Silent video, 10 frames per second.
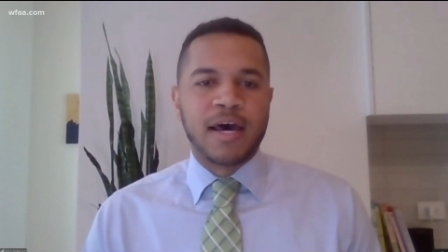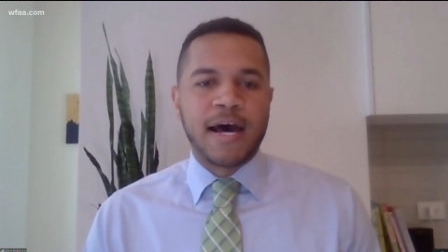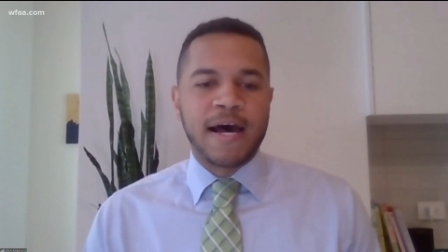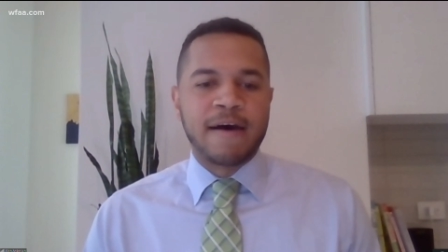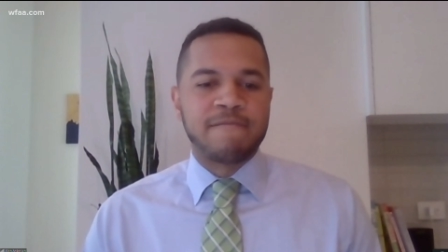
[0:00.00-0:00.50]

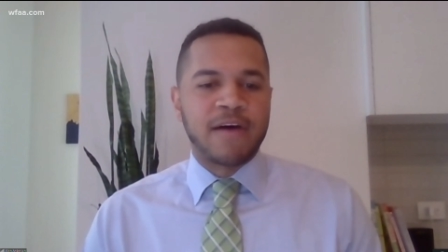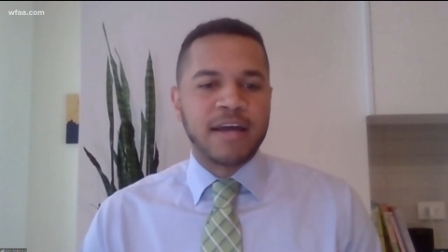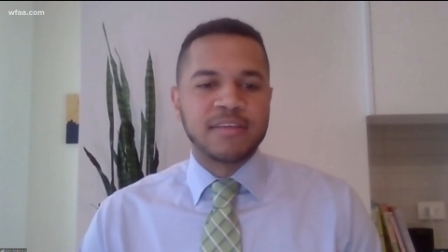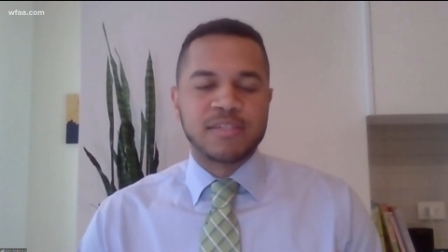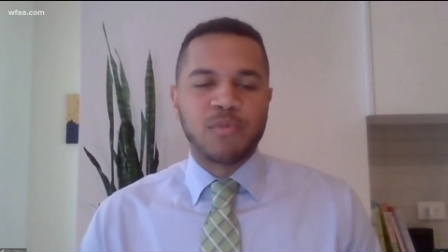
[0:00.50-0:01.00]
Uh,
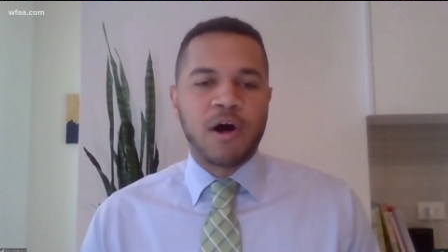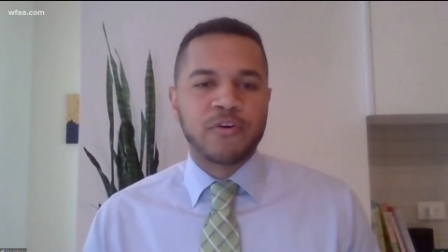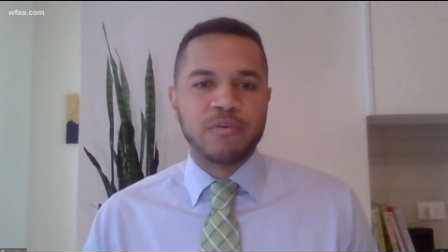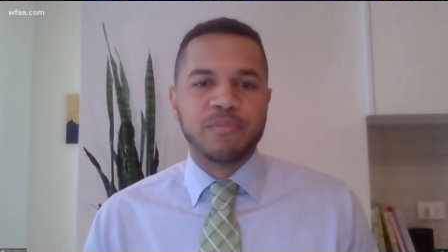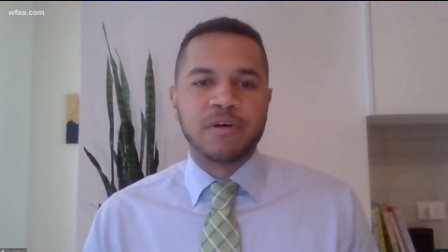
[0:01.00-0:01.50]
find a small
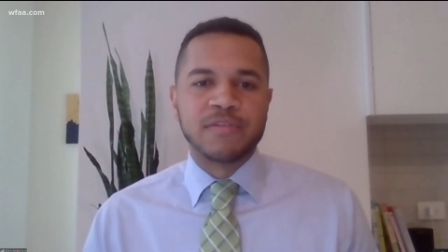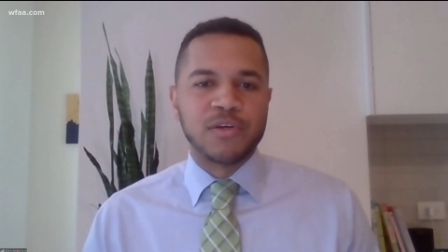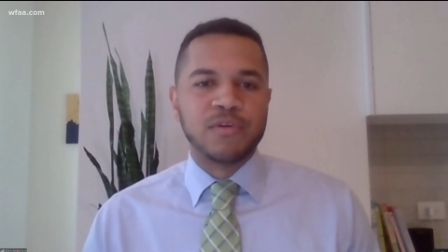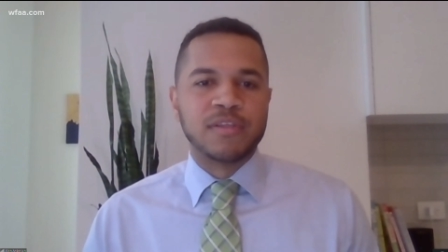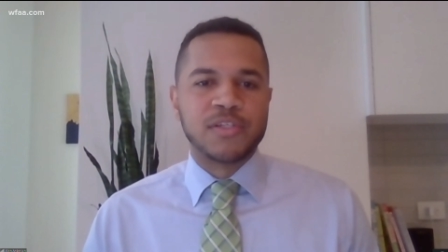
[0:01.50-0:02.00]
group of
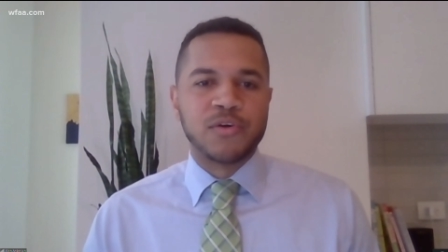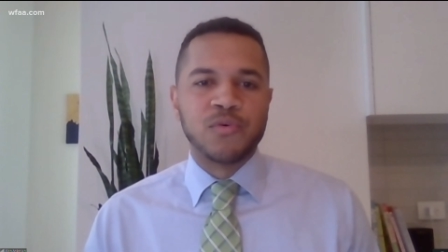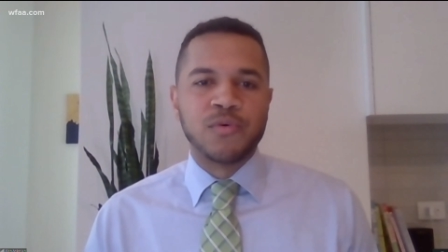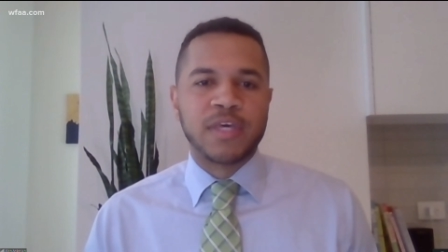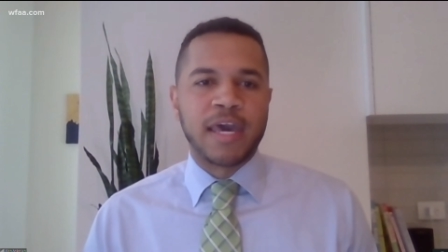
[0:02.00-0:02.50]
students
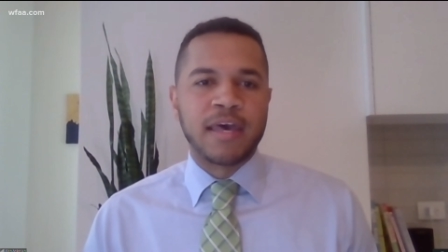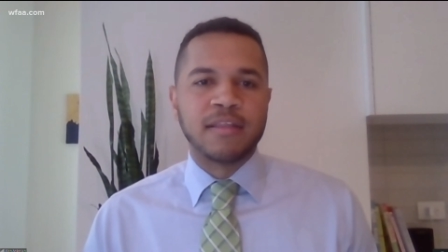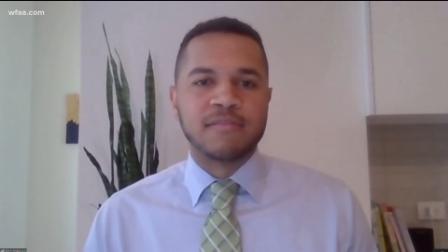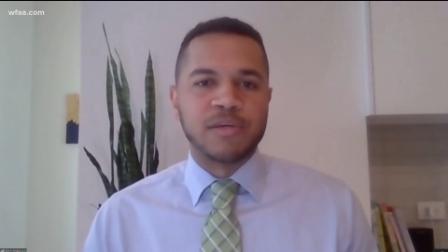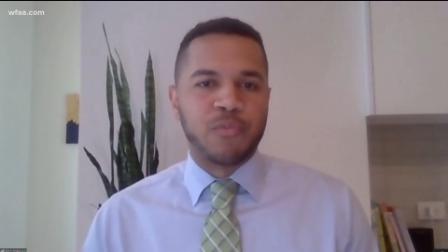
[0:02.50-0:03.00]
who
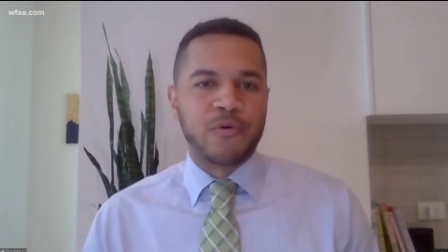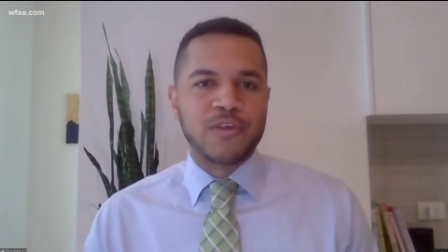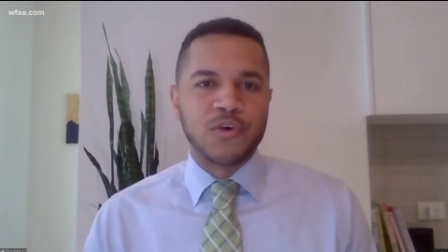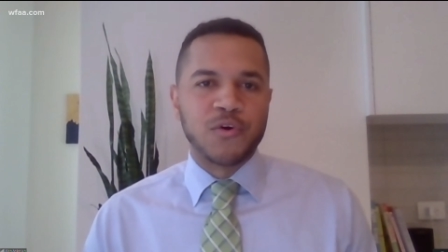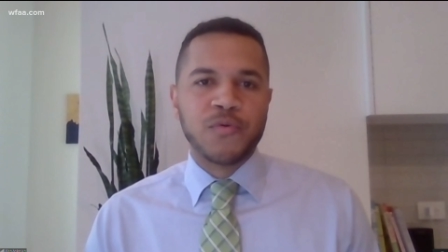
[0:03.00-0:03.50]
can
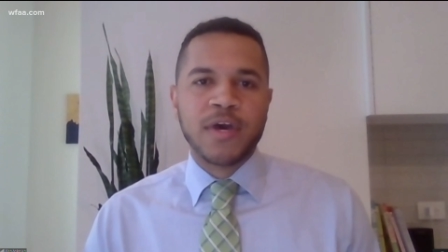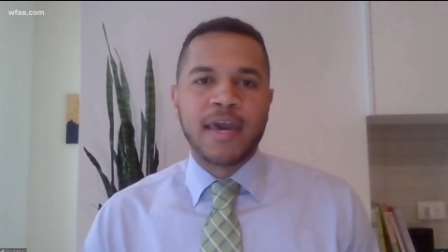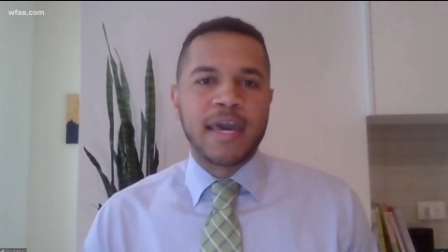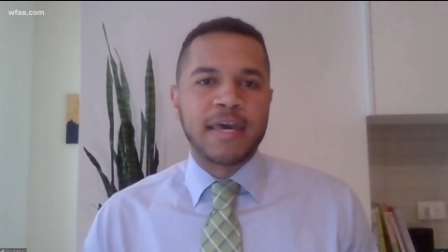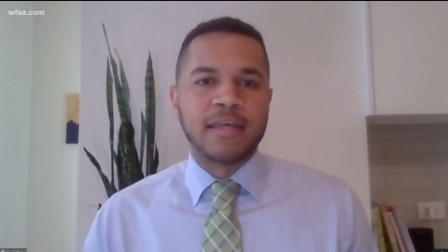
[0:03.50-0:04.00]
support you
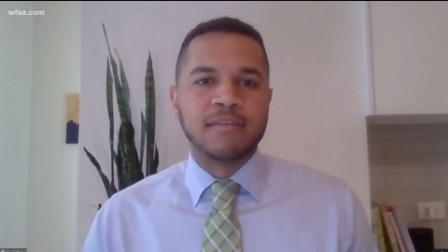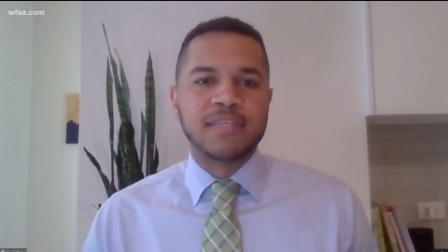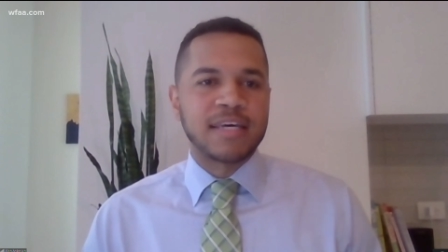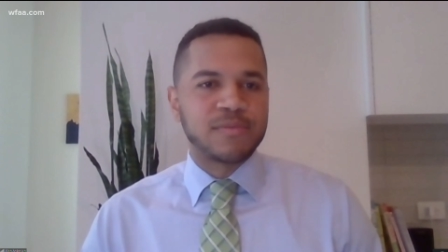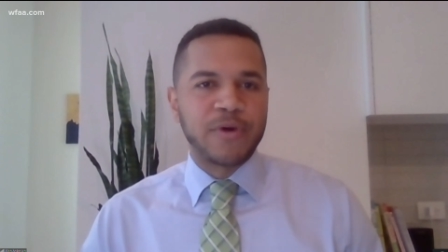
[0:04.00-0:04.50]
in
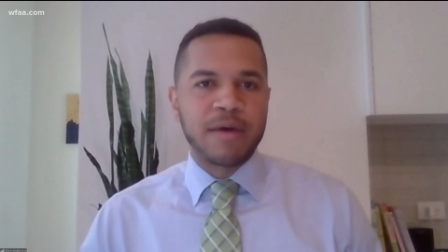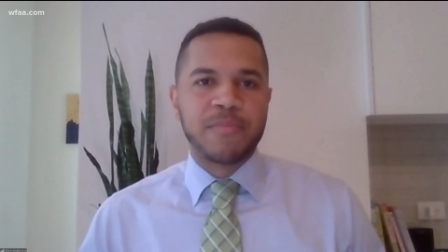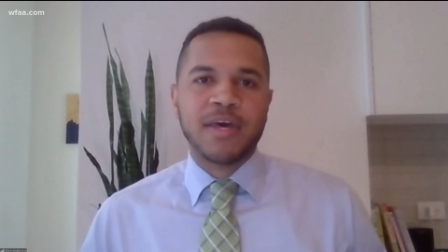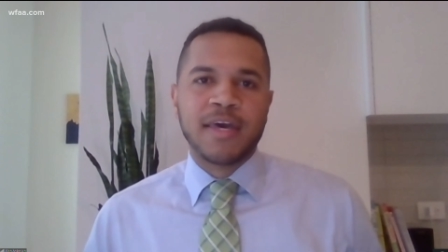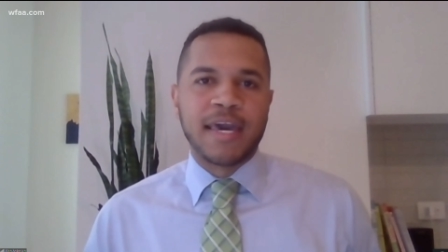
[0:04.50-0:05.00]
test
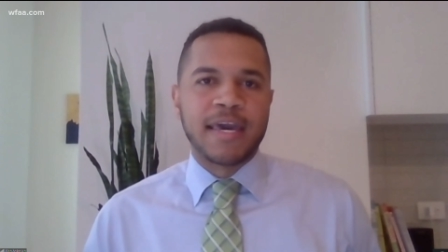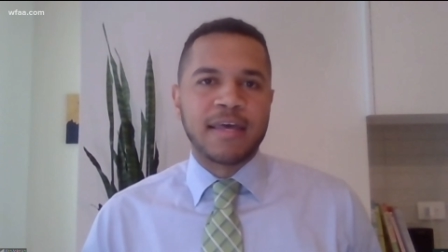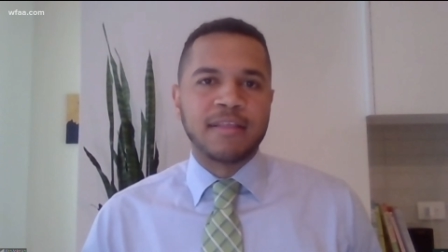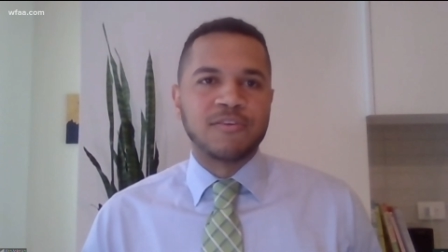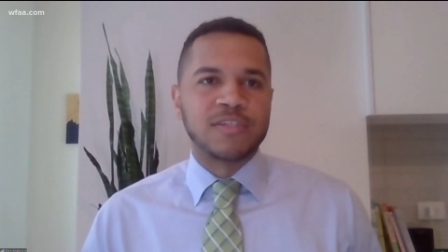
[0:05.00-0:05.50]
prep
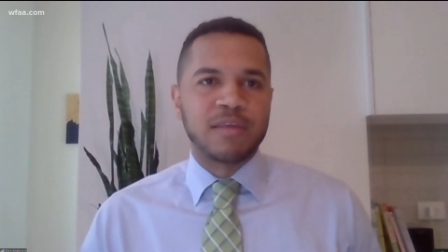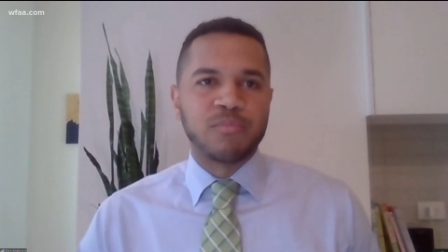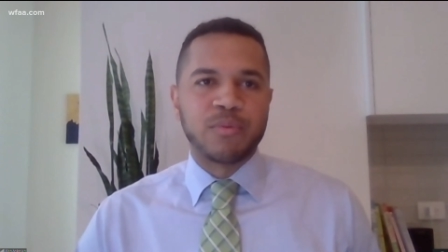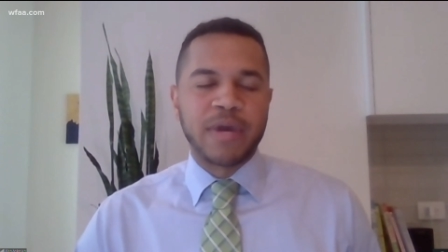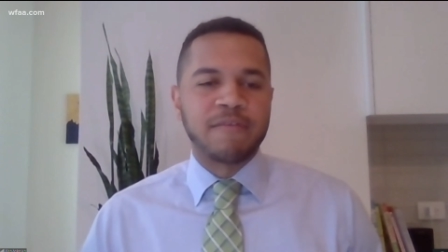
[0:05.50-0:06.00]
and just
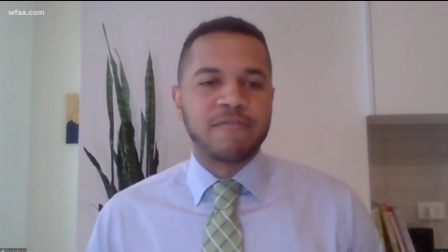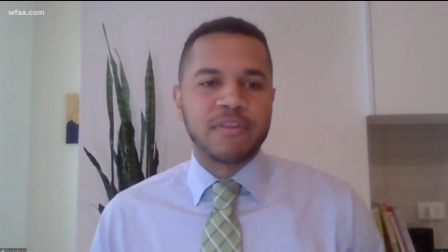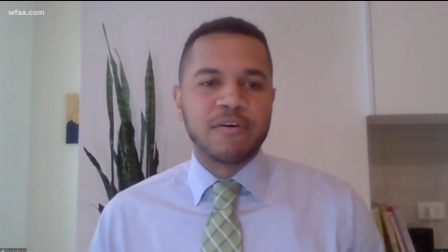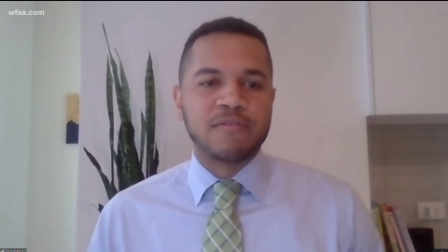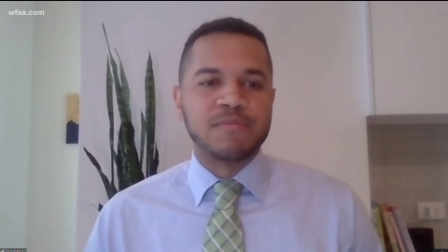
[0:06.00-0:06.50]
getting prepared for
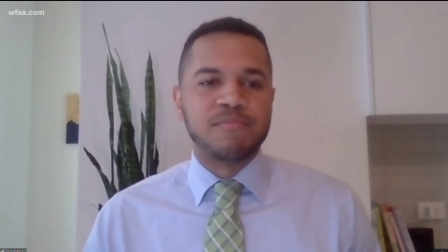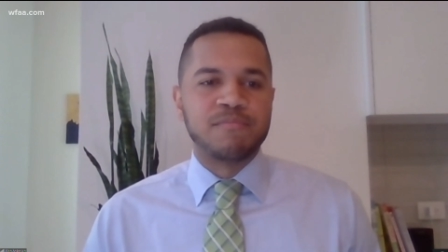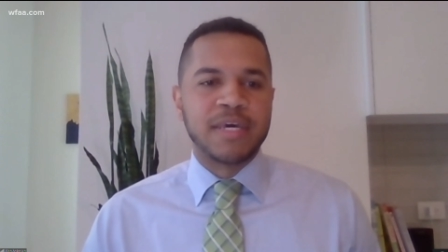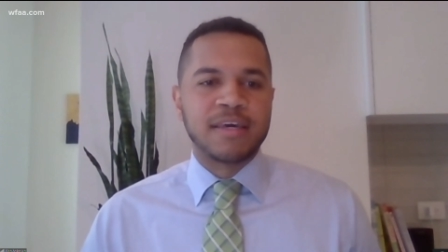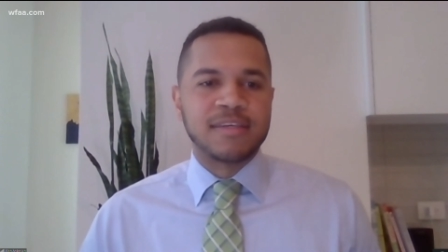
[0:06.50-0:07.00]
those
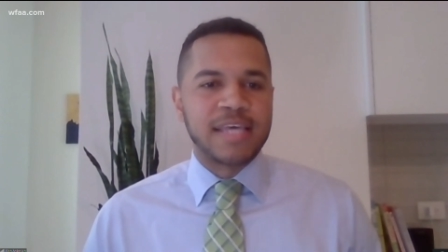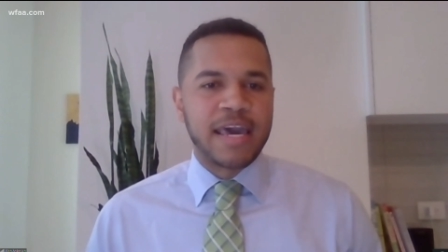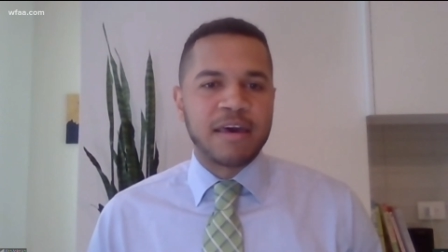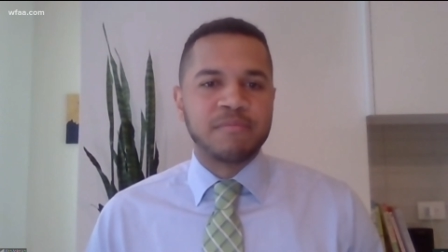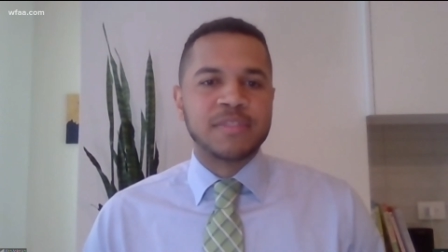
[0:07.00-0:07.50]
big
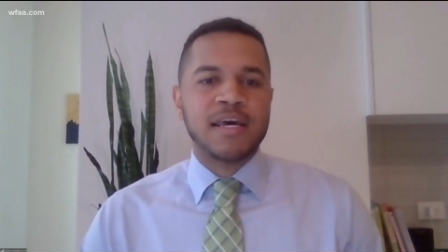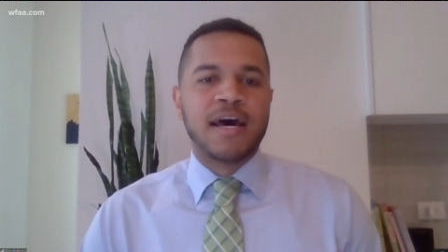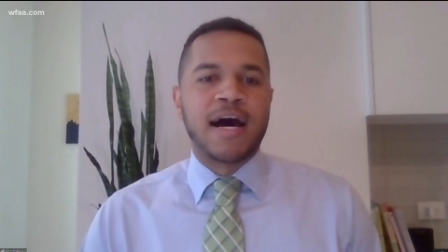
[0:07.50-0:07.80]
exams,